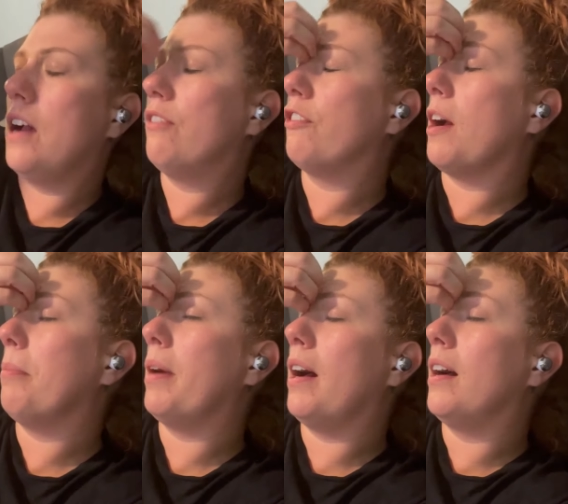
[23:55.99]
from
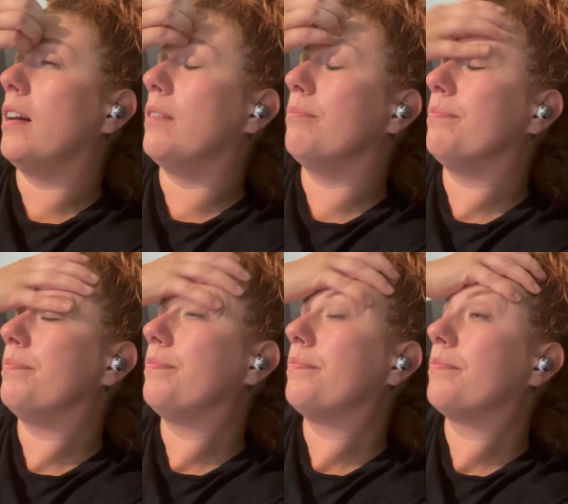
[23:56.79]
um,
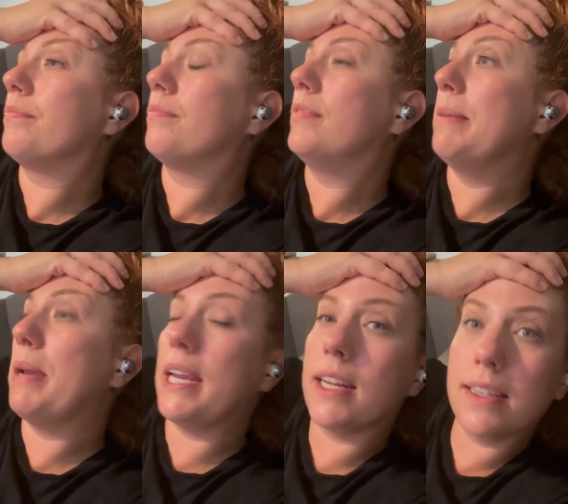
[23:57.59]
the
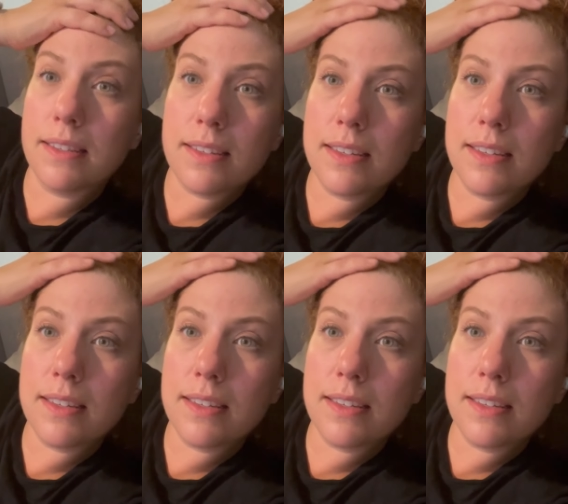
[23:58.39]
Maidens.